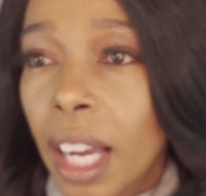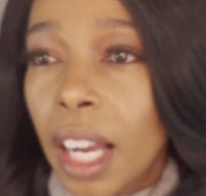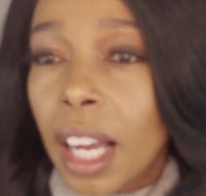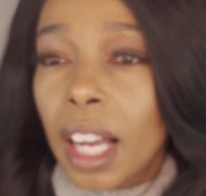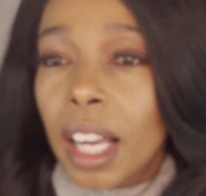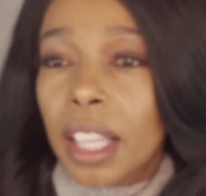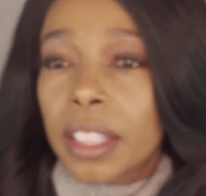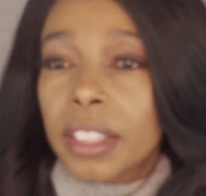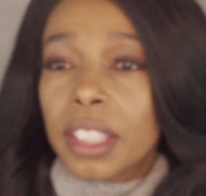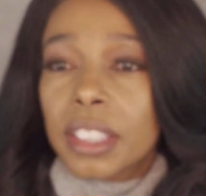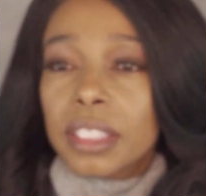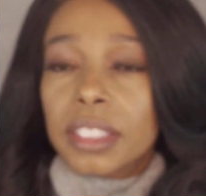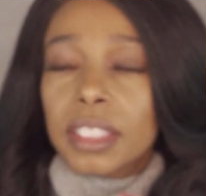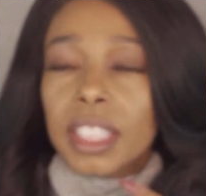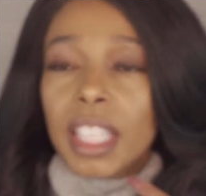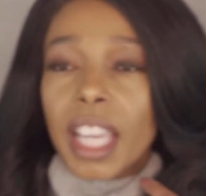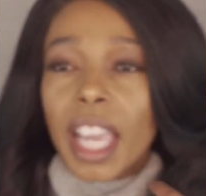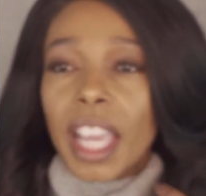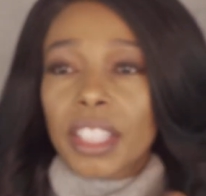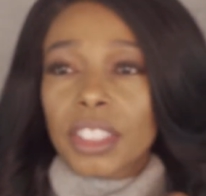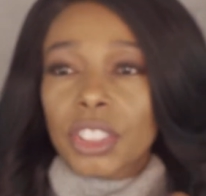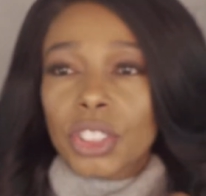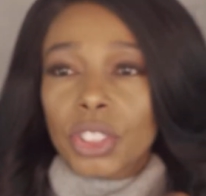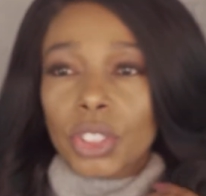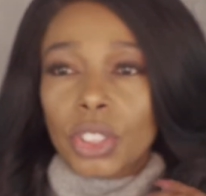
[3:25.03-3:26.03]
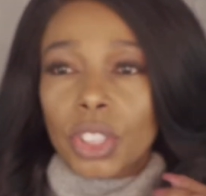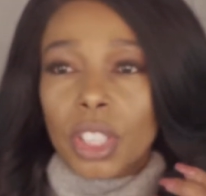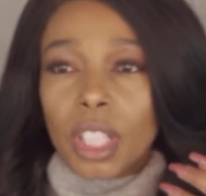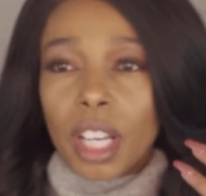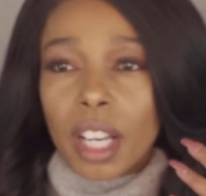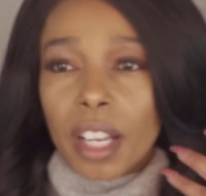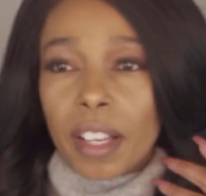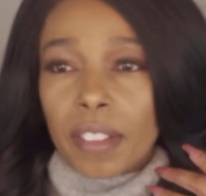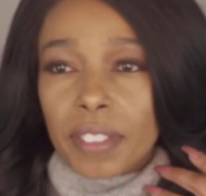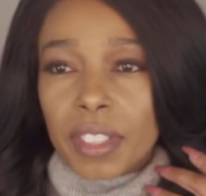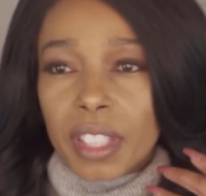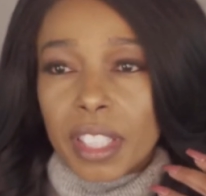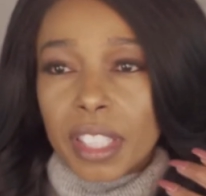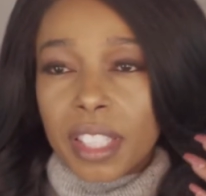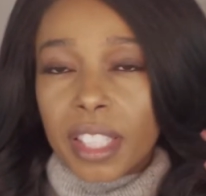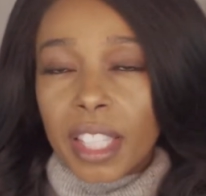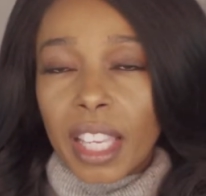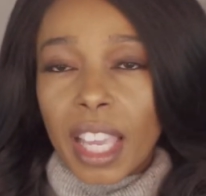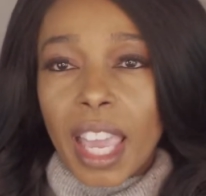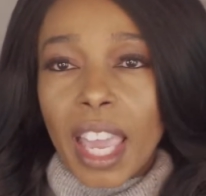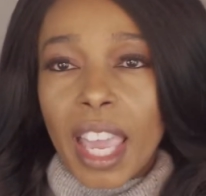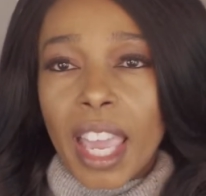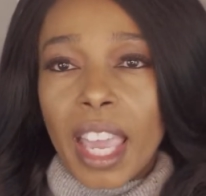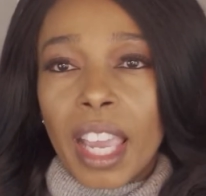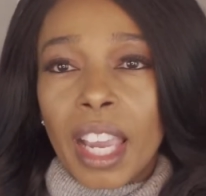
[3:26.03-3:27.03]
Uh, the texture of this
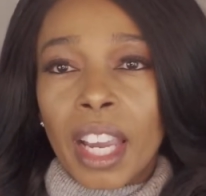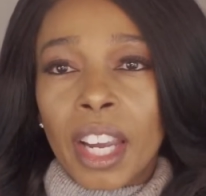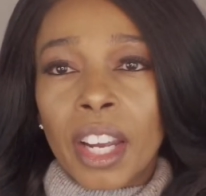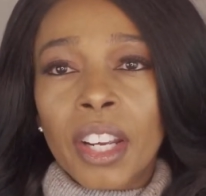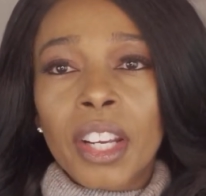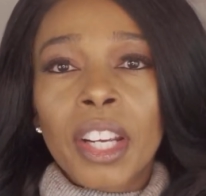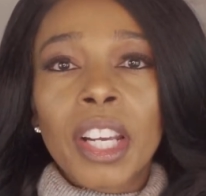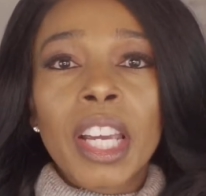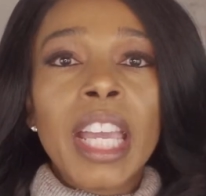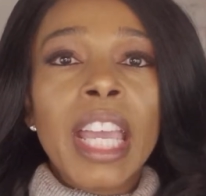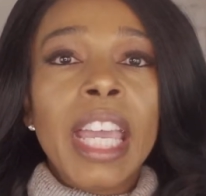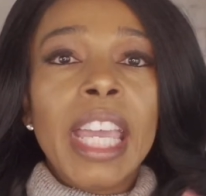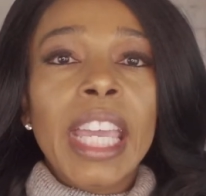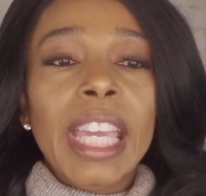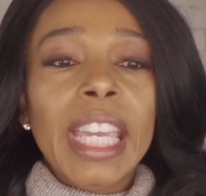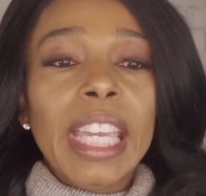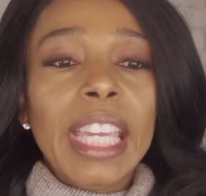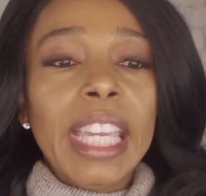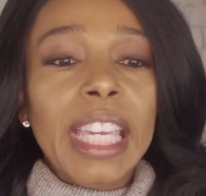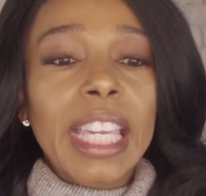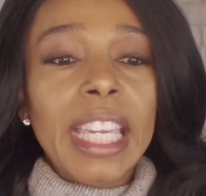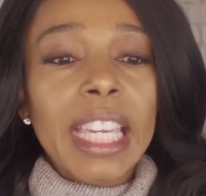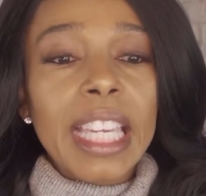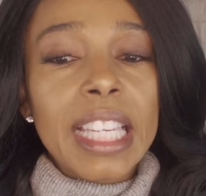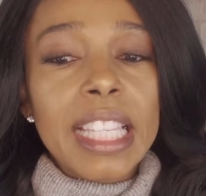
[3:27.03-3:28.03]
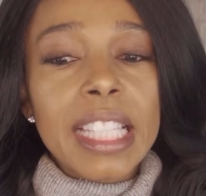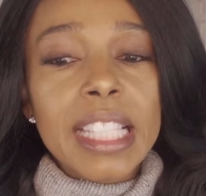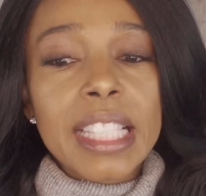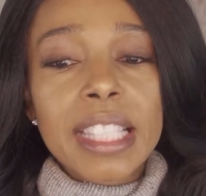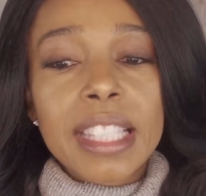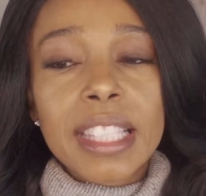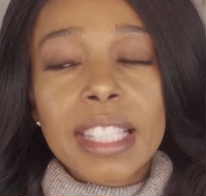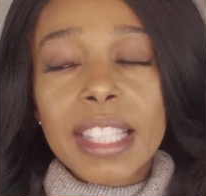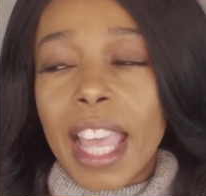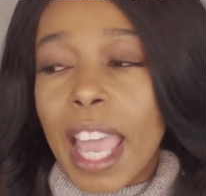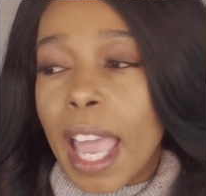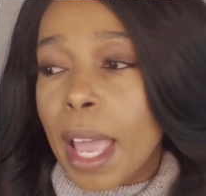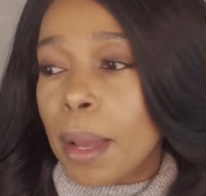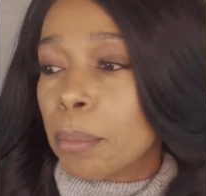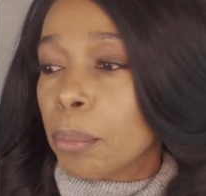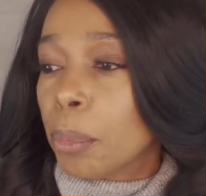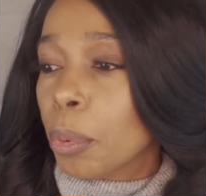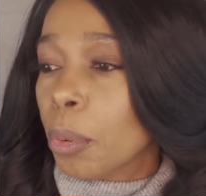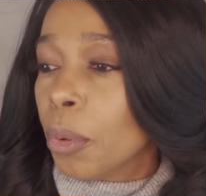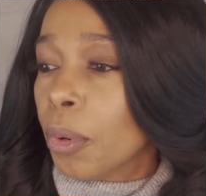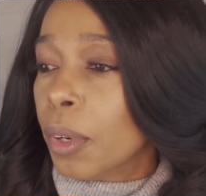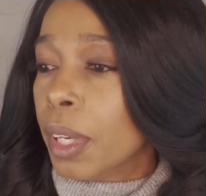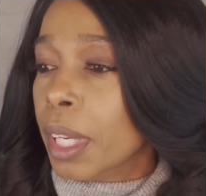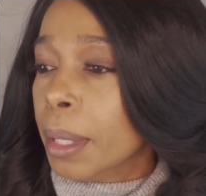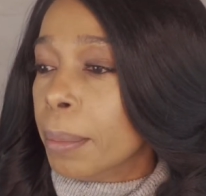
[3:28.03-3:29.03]
hair is that
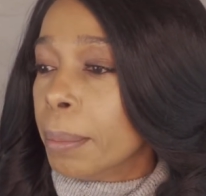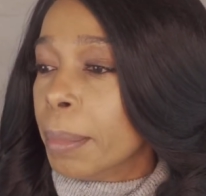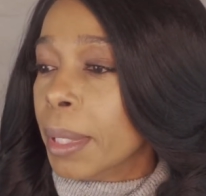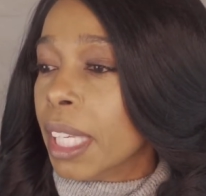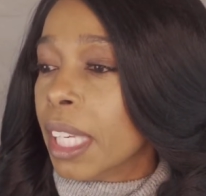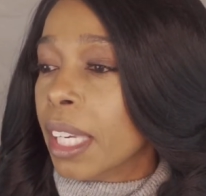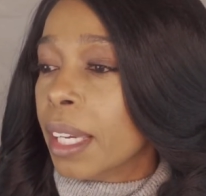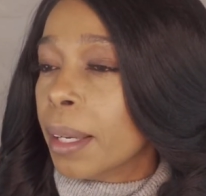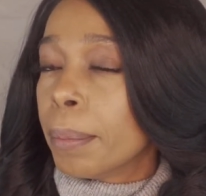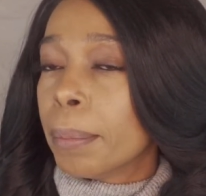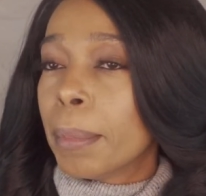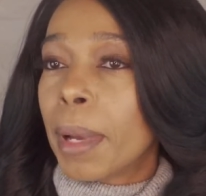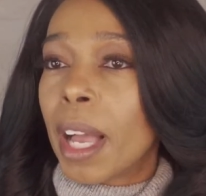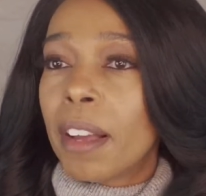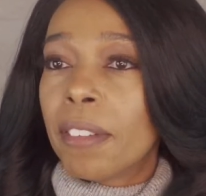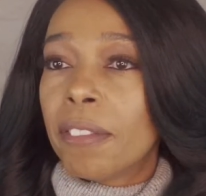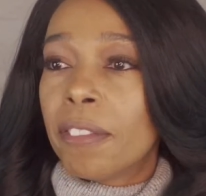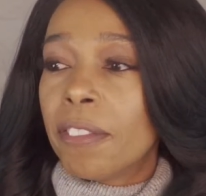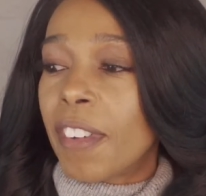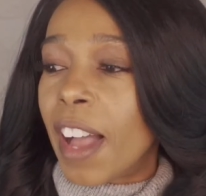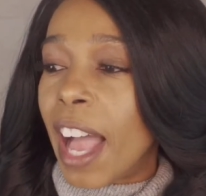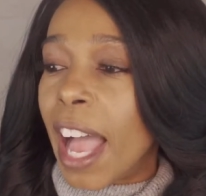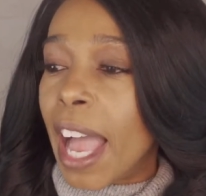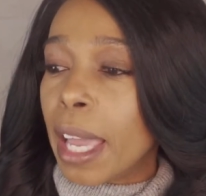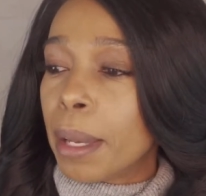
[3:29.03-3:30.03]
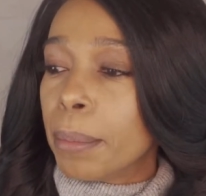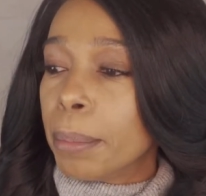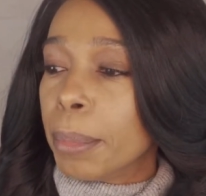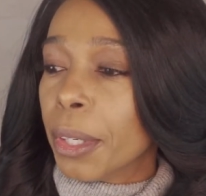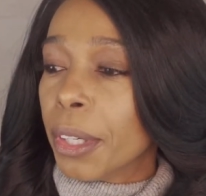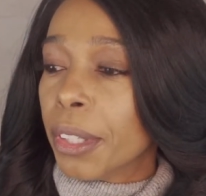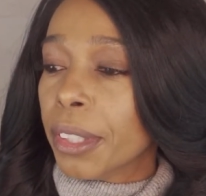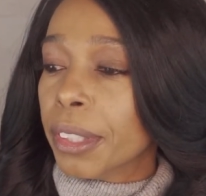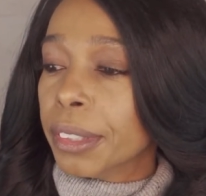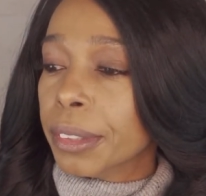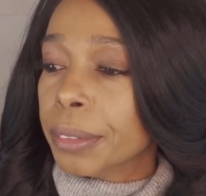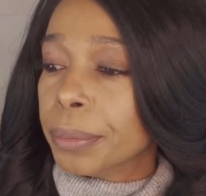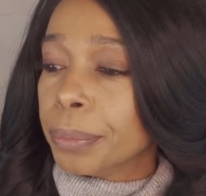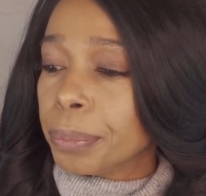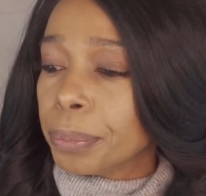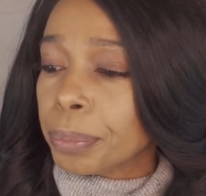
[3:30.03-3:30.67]
premium fiber.